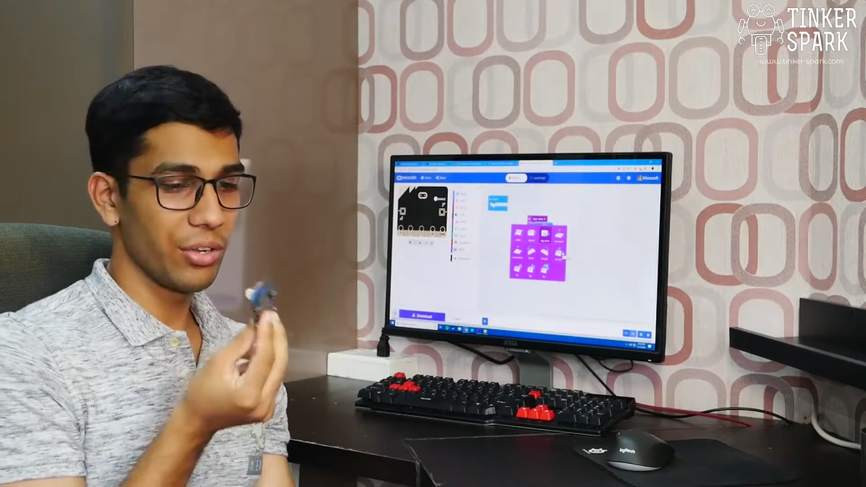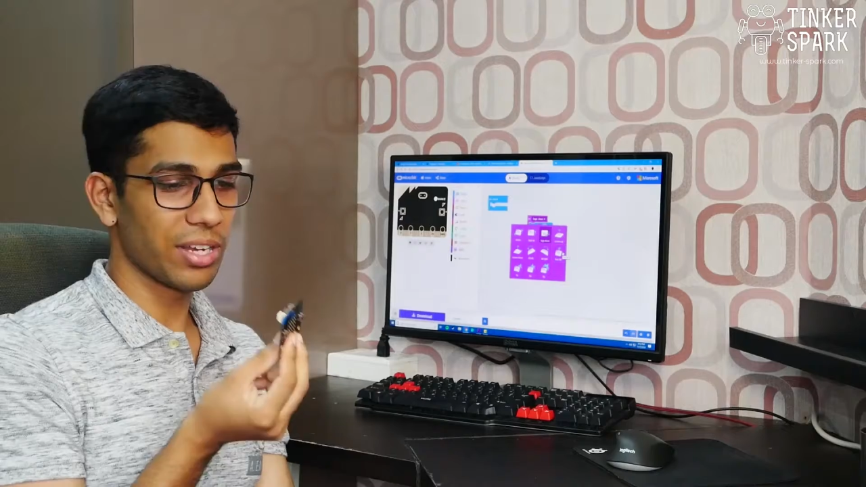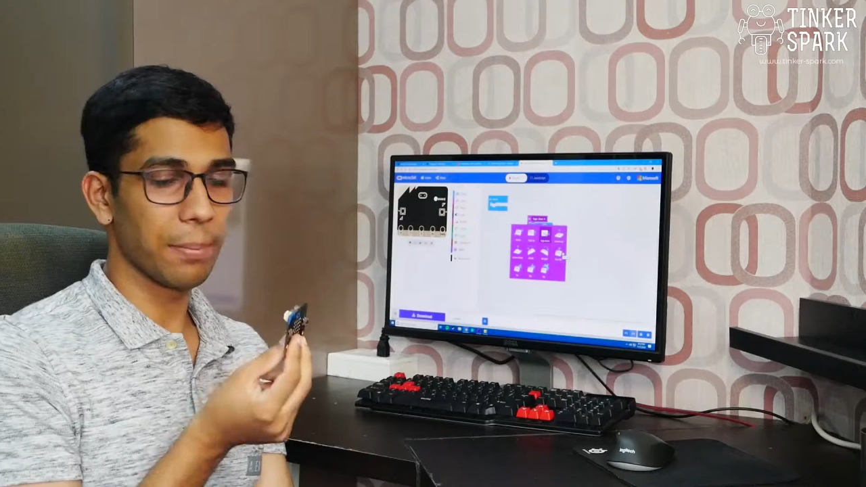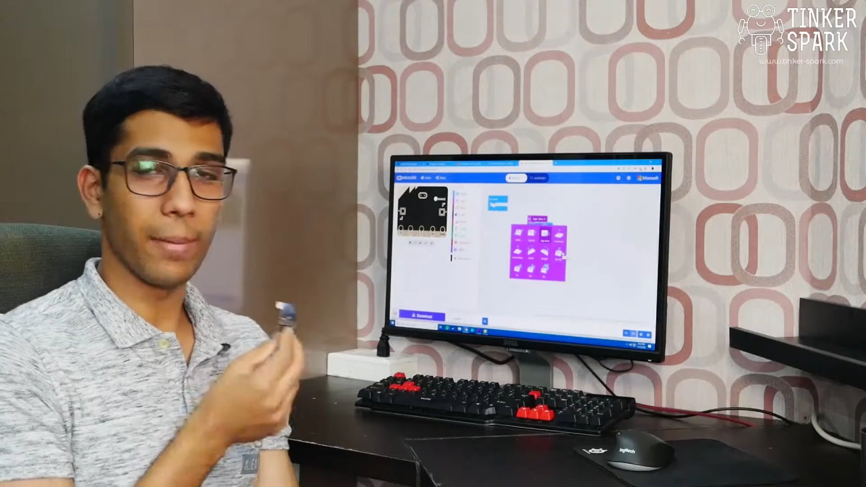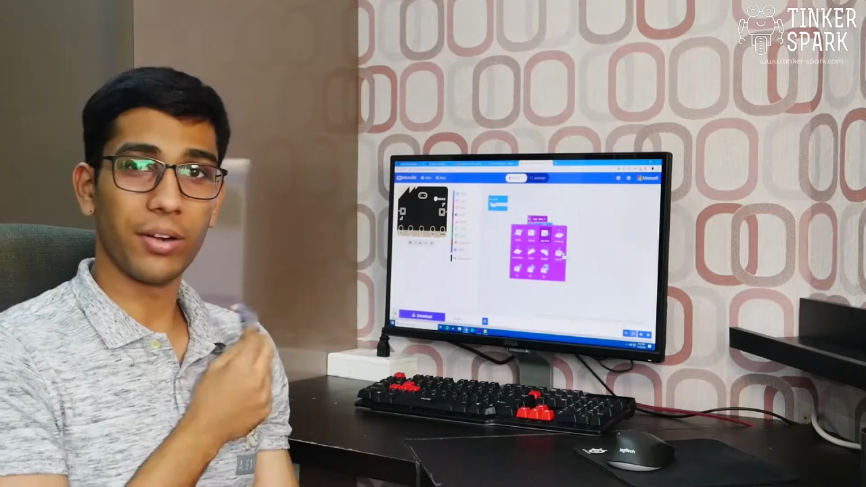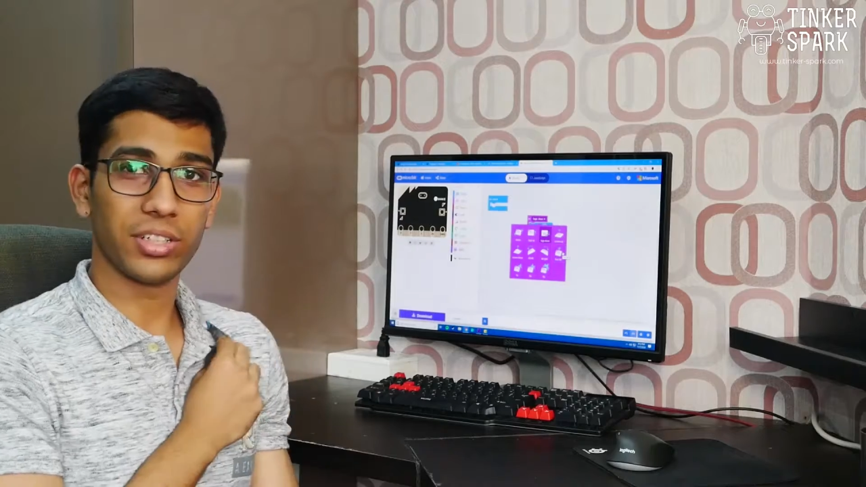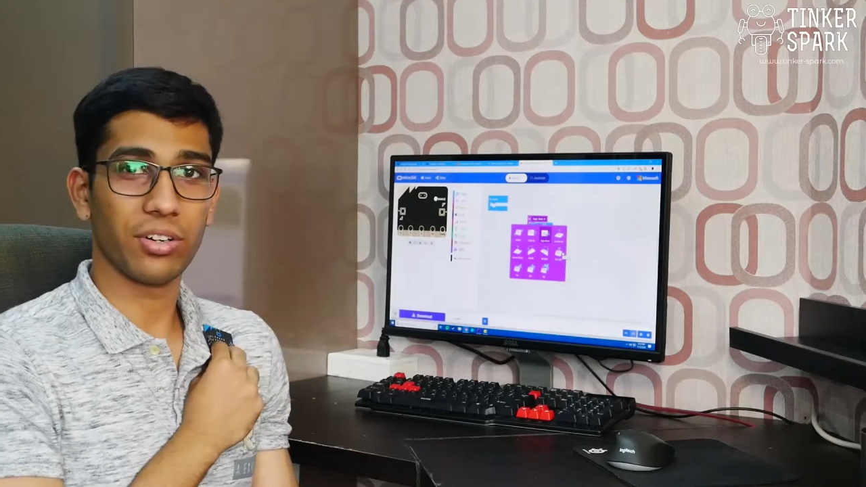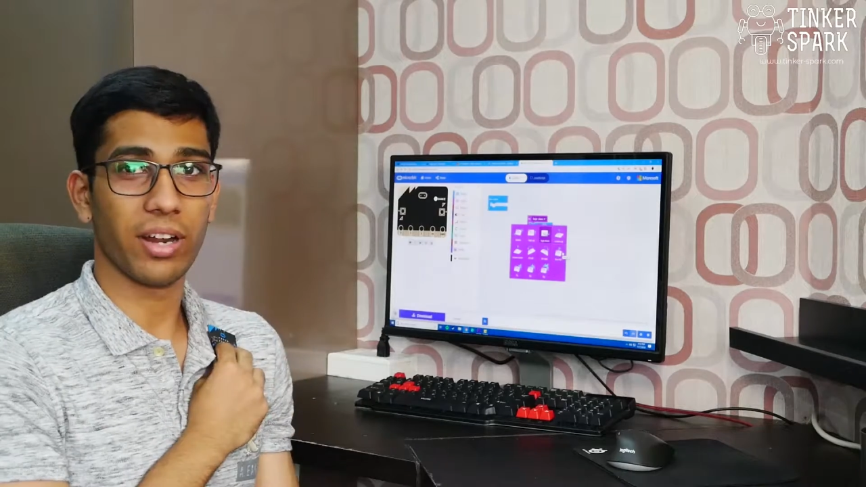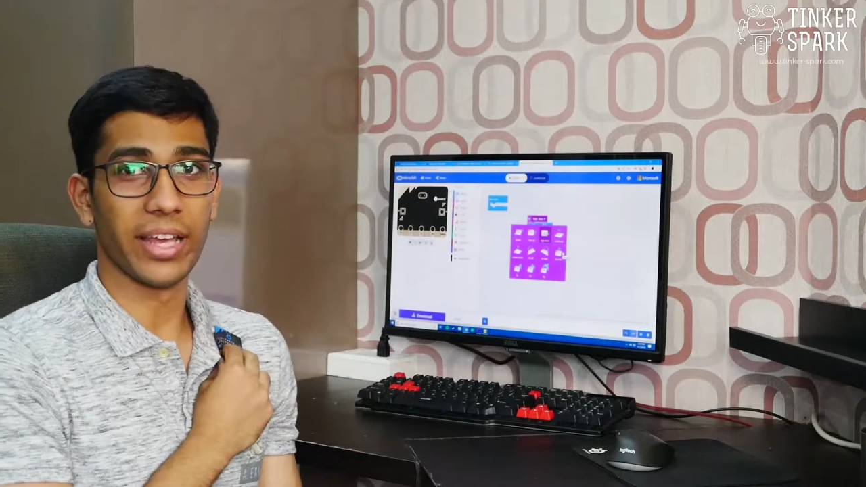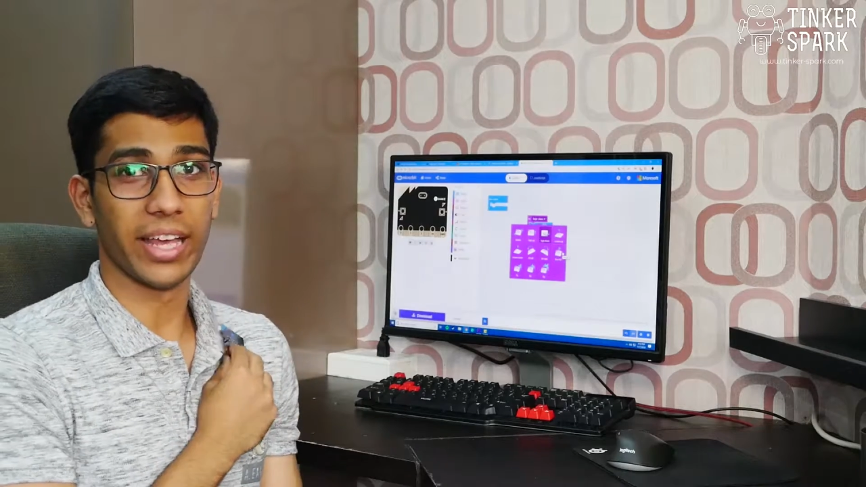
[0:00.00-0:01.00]
You can mount it
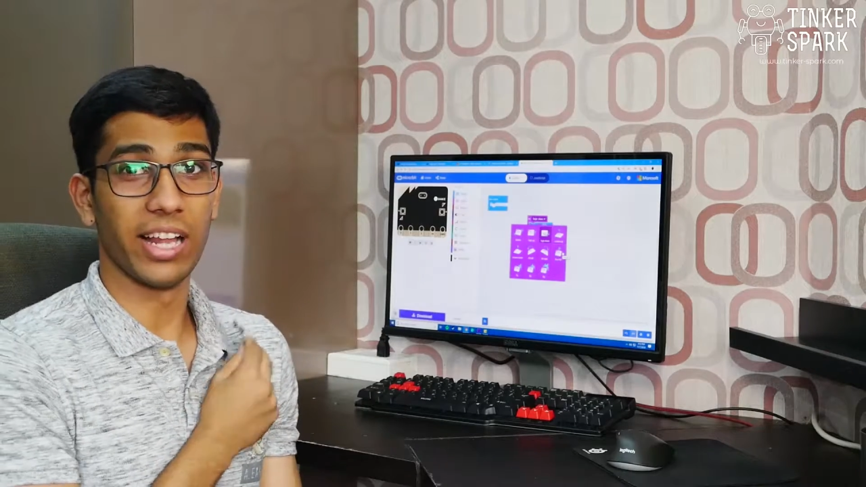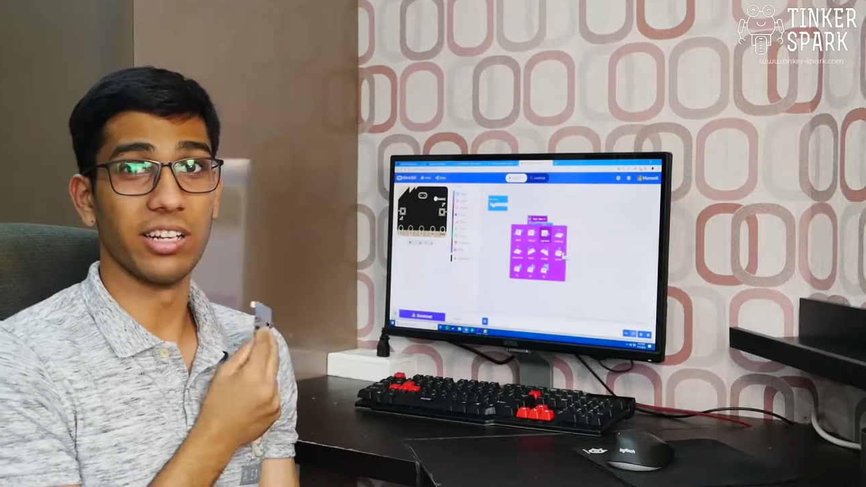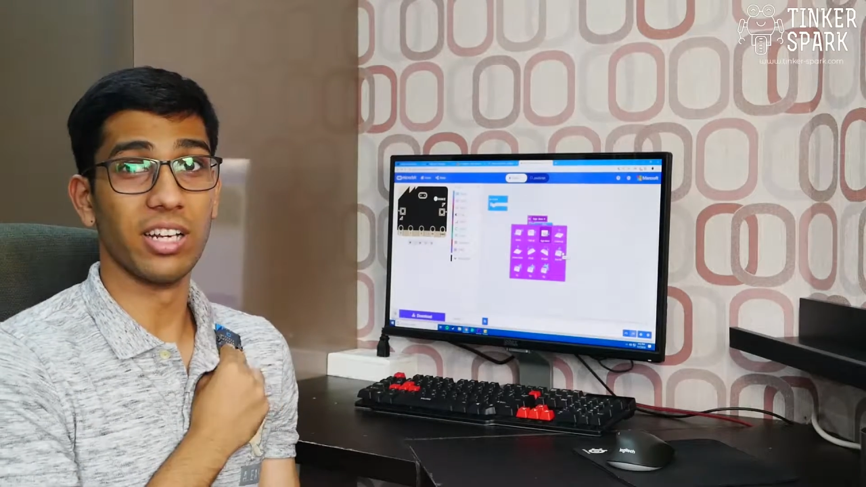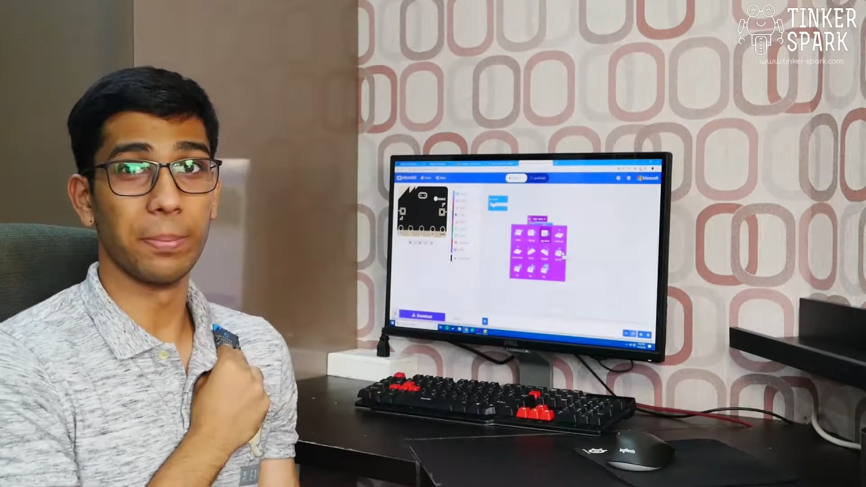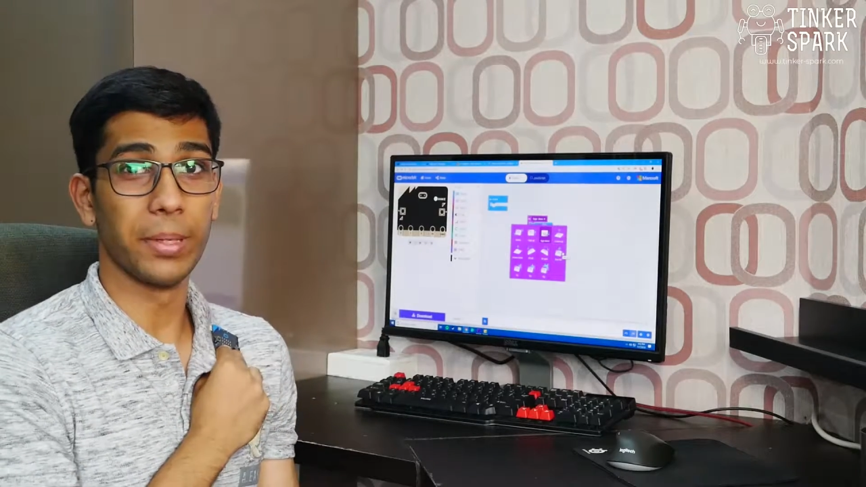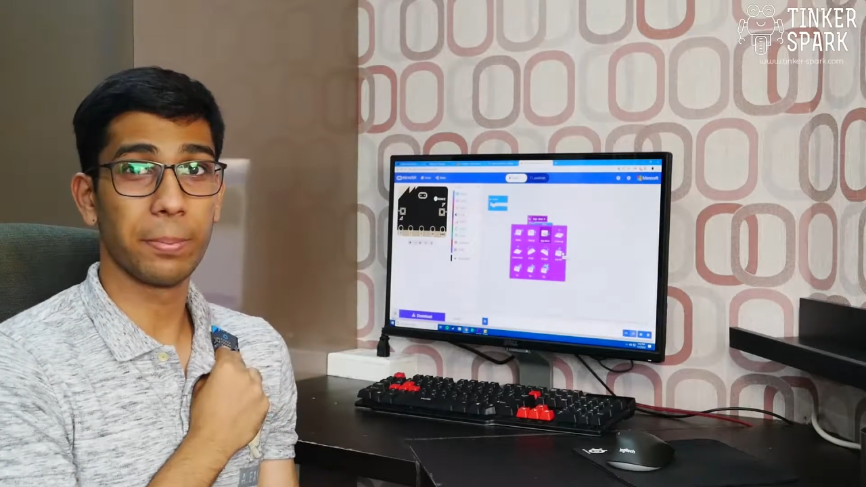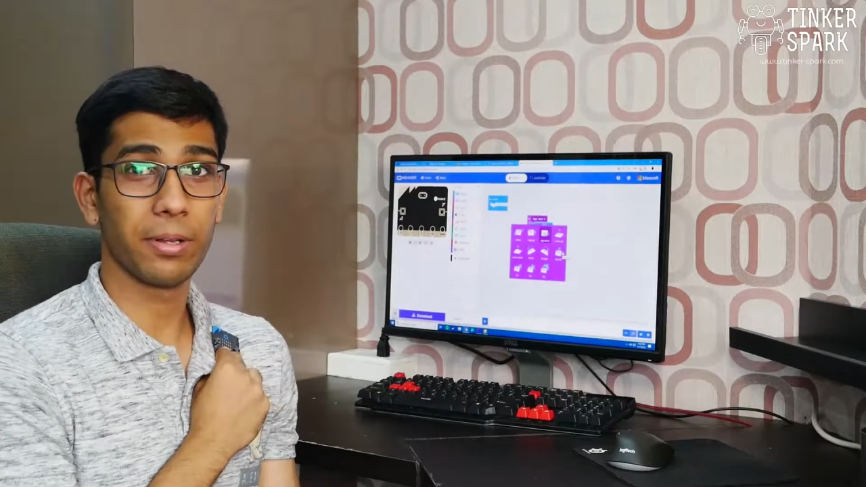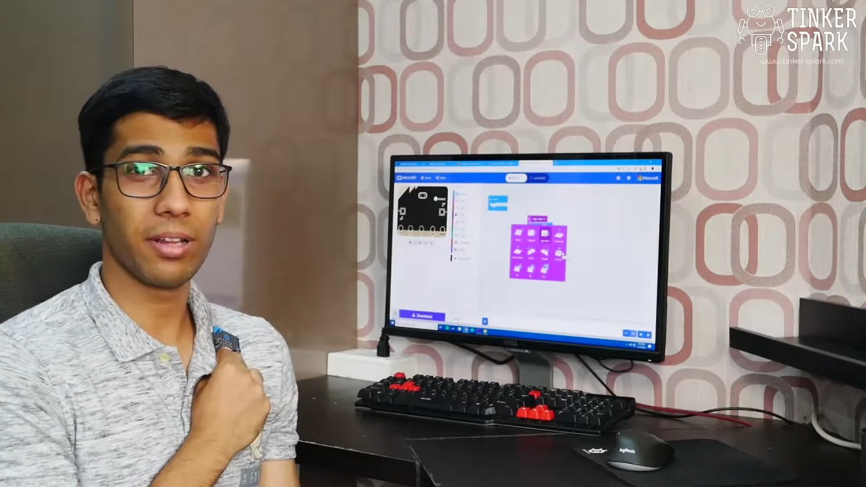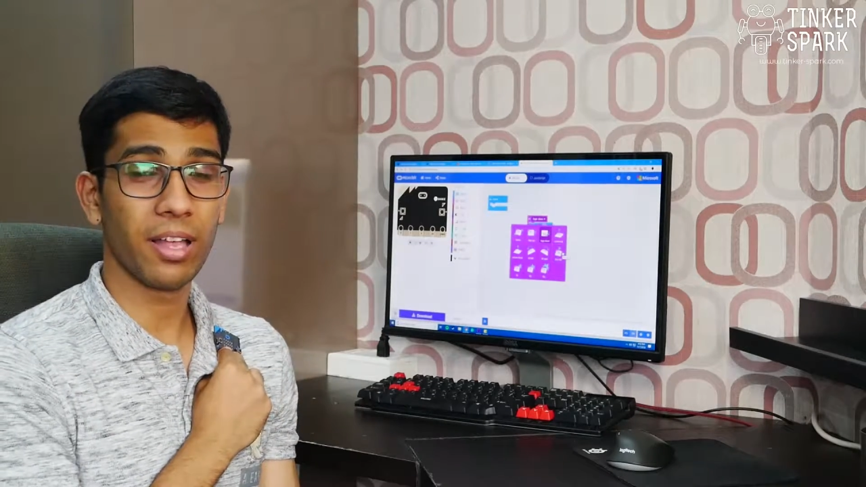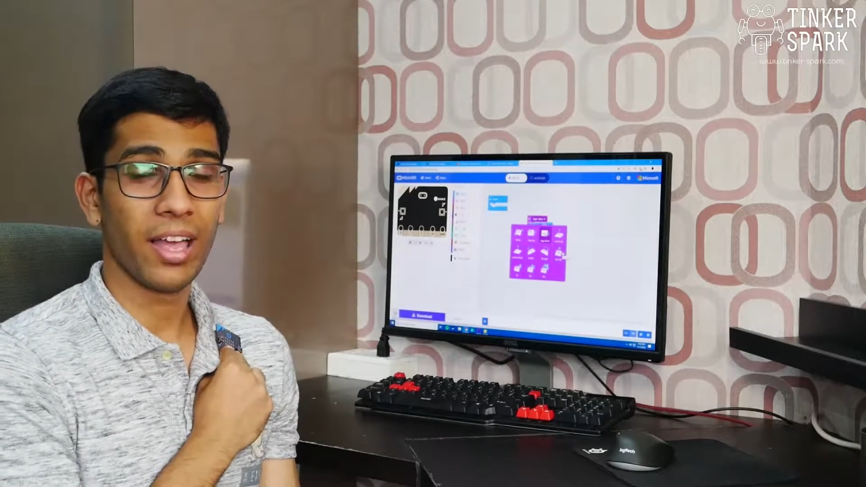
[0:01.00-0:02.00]
on like elderly
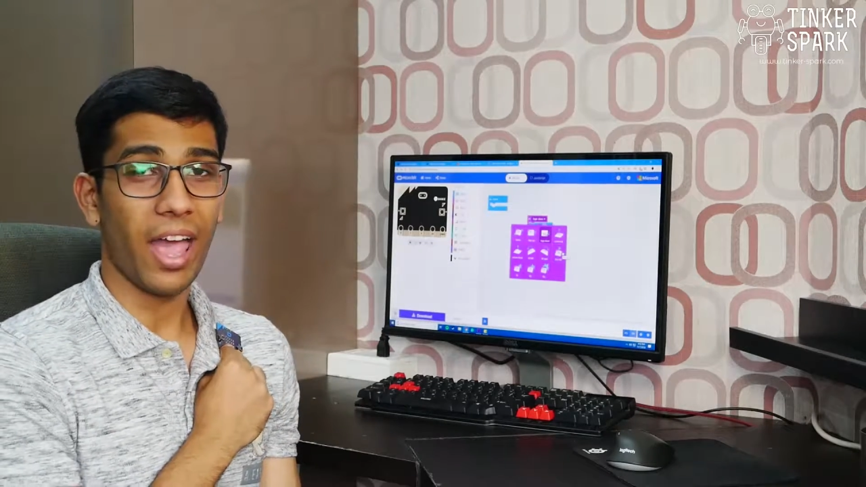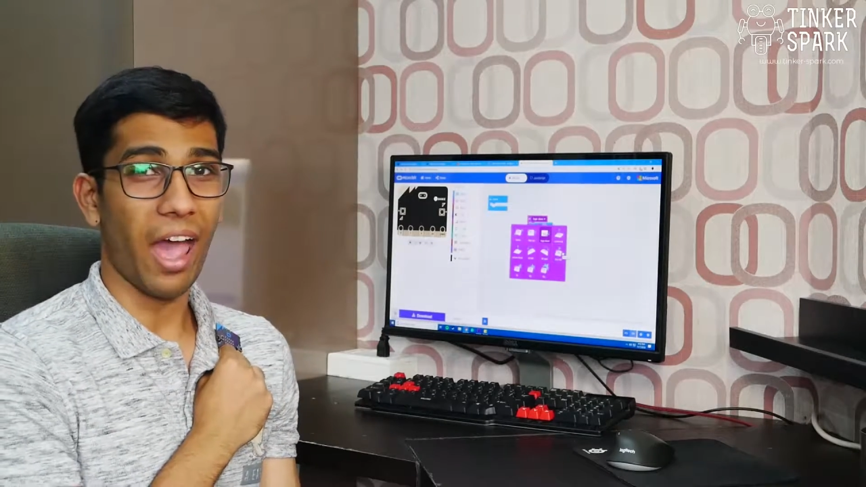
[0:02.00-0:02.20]
people,